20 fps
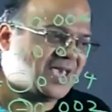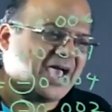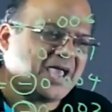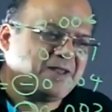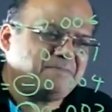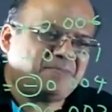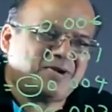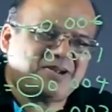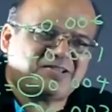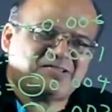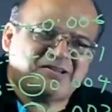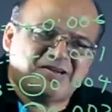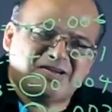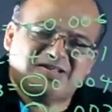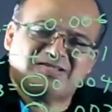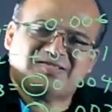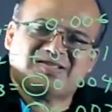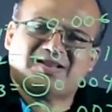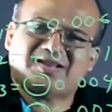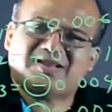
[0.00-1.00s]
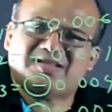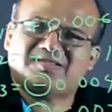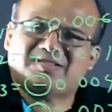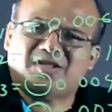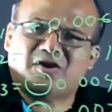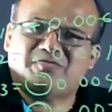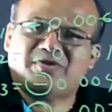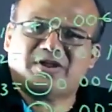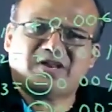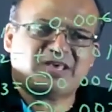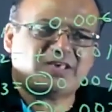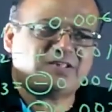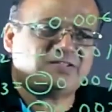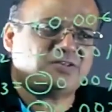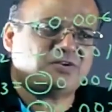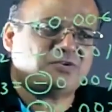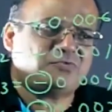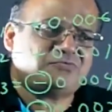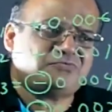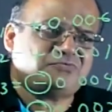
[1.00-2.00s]
And percentage error is now very
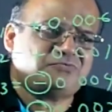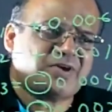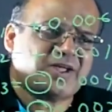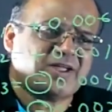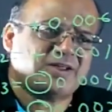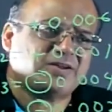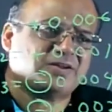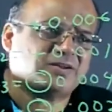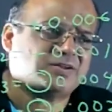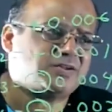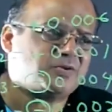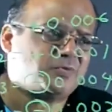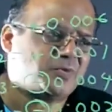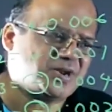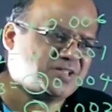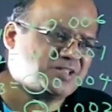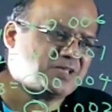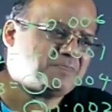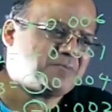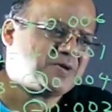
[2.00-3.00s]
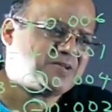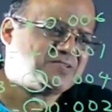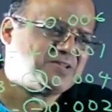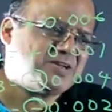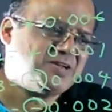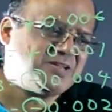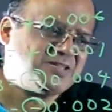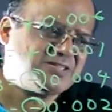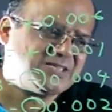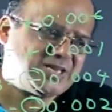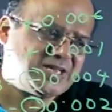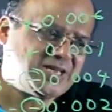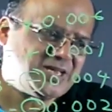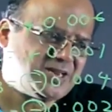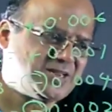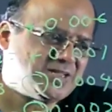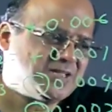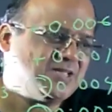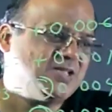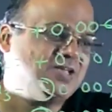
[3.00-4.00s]
easy to find. What is the percentage
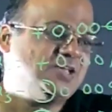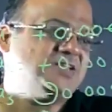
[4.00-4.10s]
error?